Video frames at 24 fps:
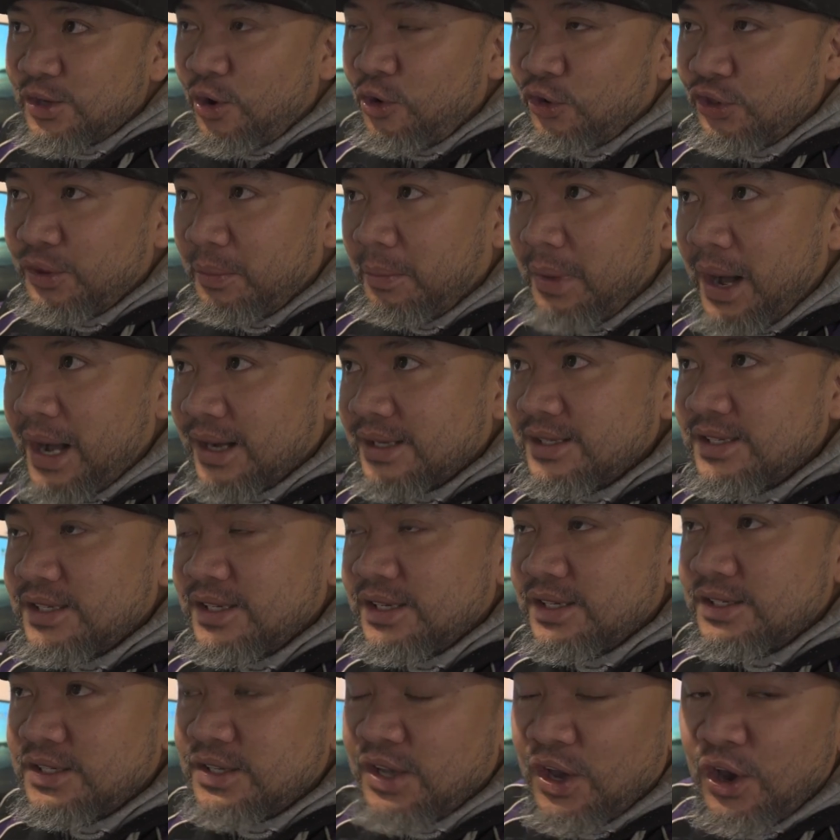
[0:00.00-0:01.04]
all the
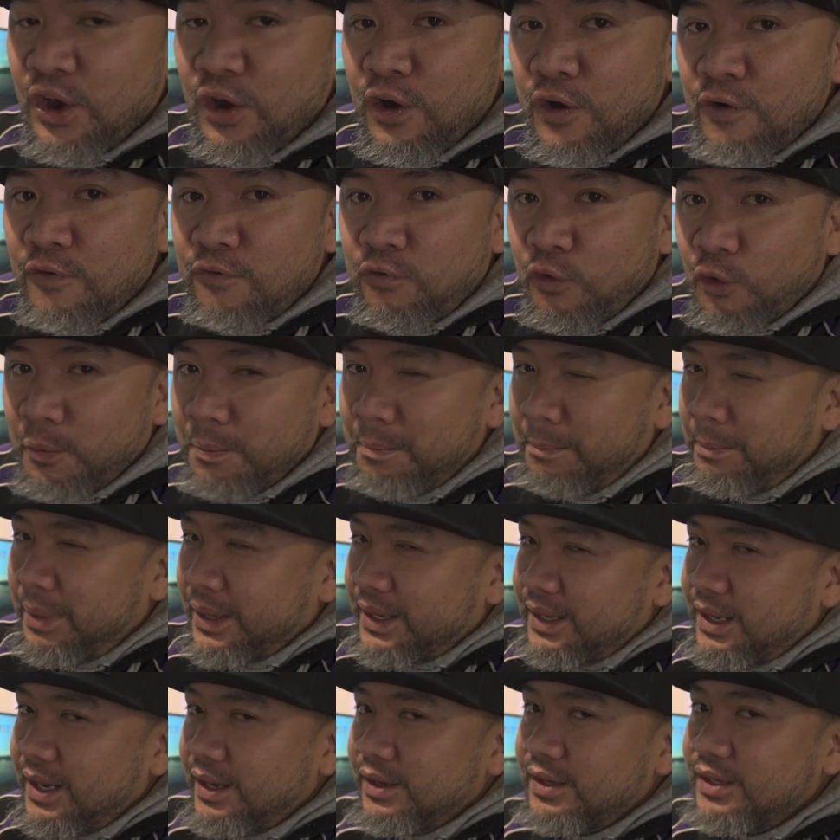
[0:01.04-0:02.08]
boxes for
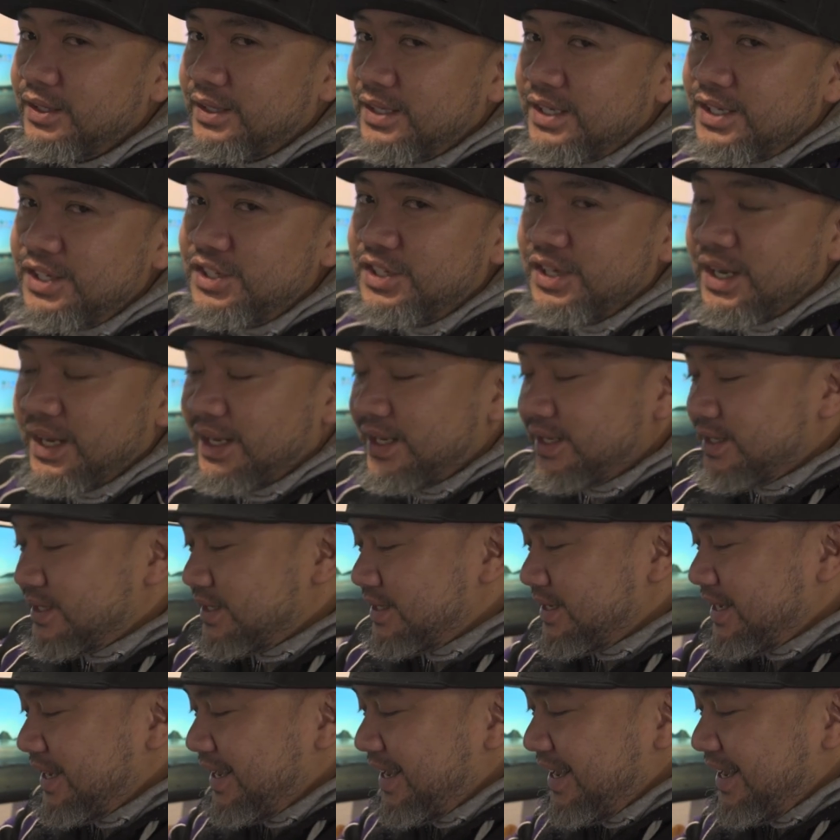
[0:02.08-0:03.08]
beginner DJs,